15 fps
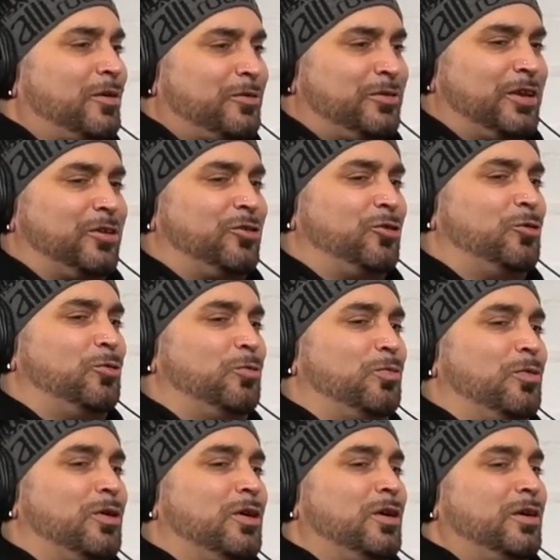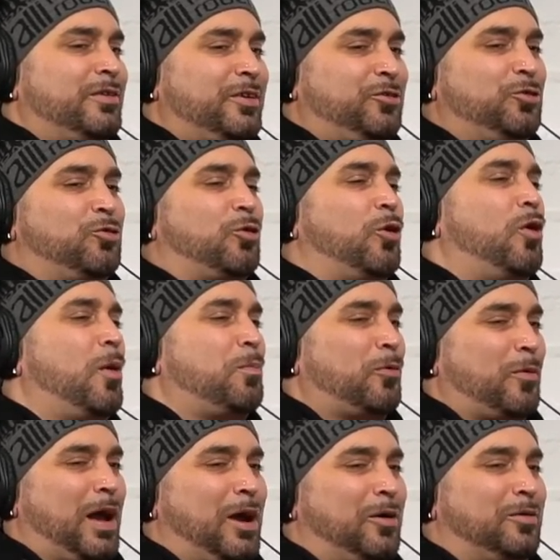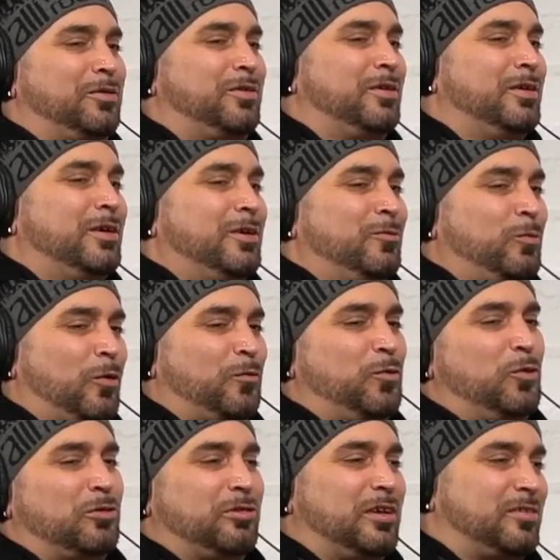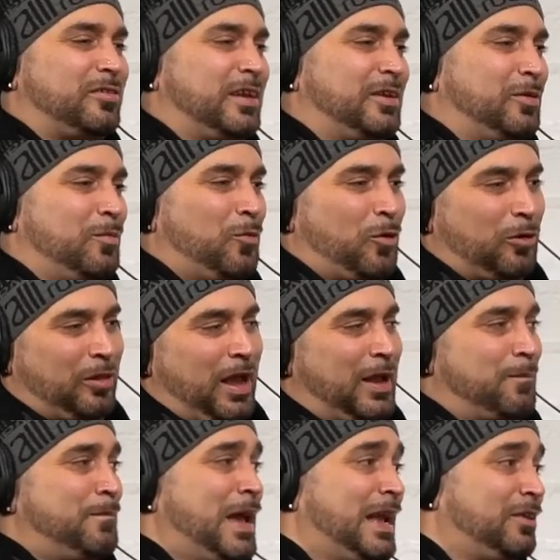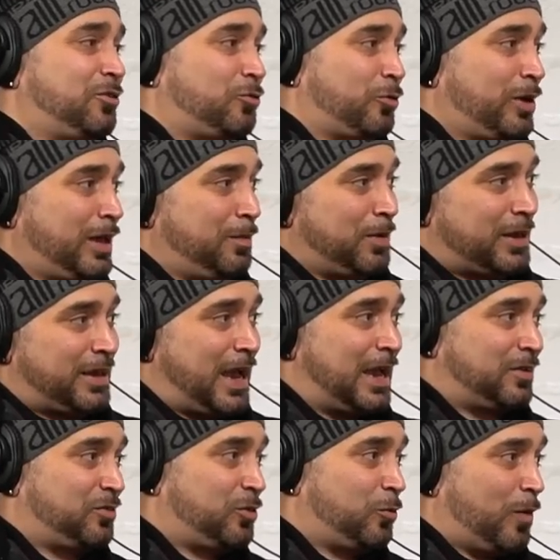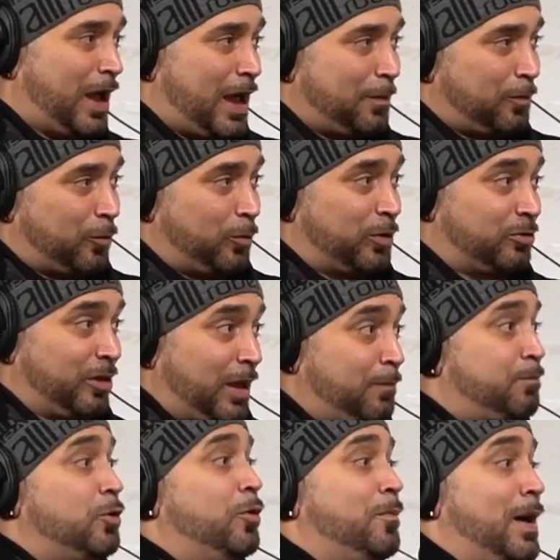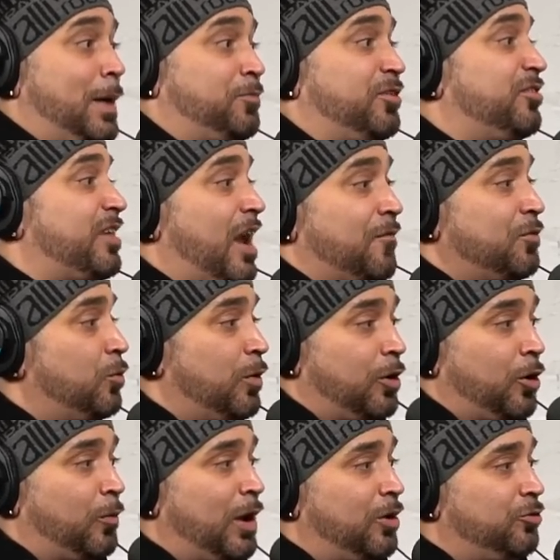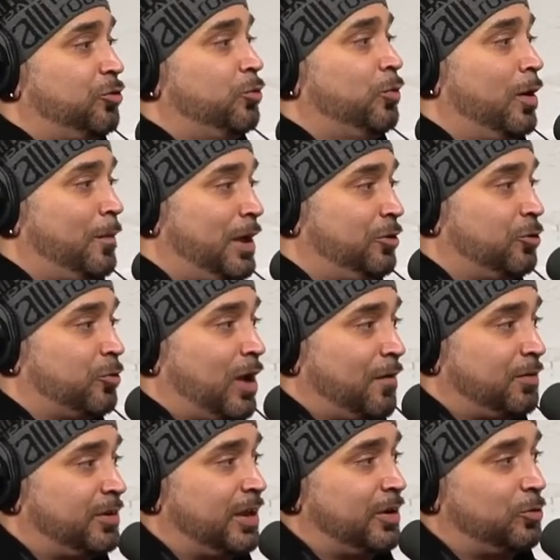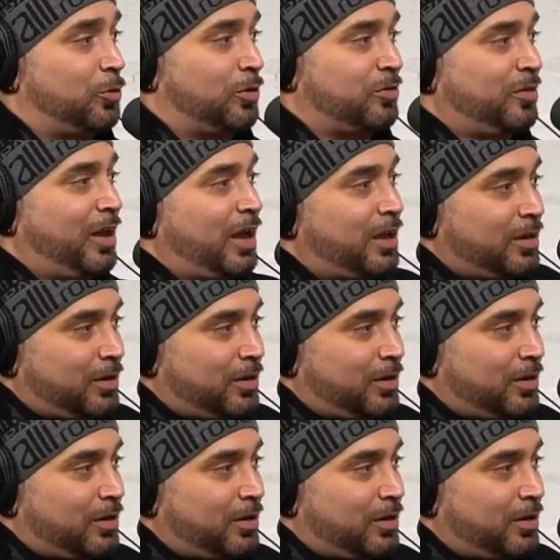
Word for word: did you grow up around, were fools listening to more like mainstream and gangster rap, or was like boom bap just everywhere around you? What made you gravitate towards that?